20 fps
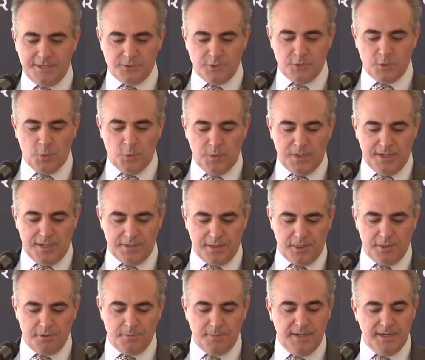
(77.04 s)

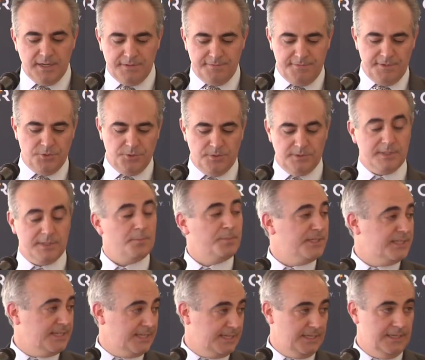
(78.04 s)
stations, um, as
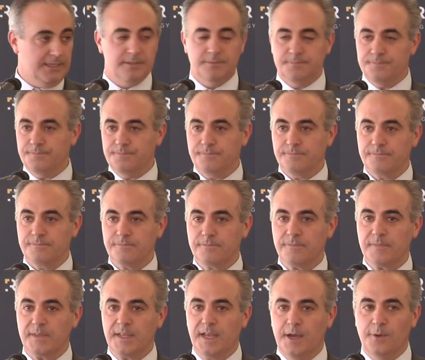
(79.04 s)
well as preparation of
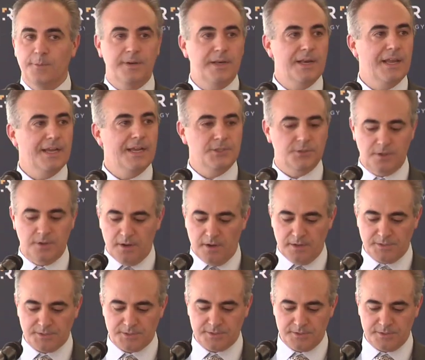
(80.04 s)
each individual wellhead.